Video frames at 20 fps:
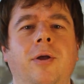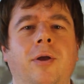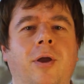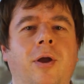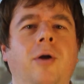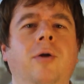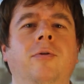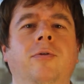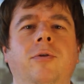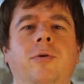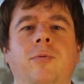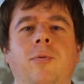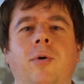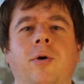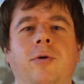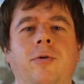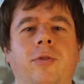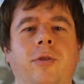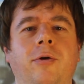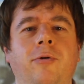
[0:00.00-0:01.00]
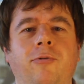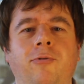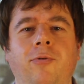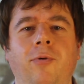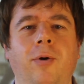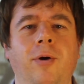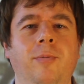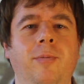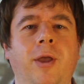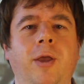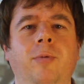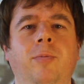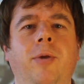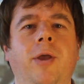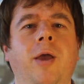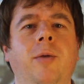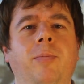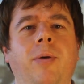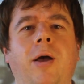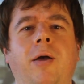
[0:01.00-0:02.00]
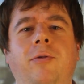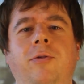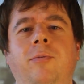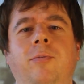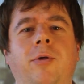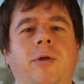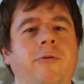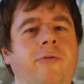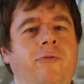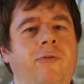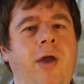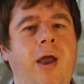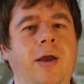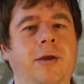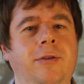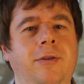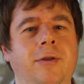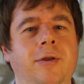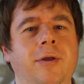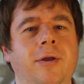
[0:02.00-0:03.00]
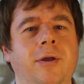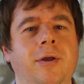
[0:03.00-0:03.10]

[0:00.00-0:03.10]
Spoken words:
Currency wars, therefore, may be a possible effect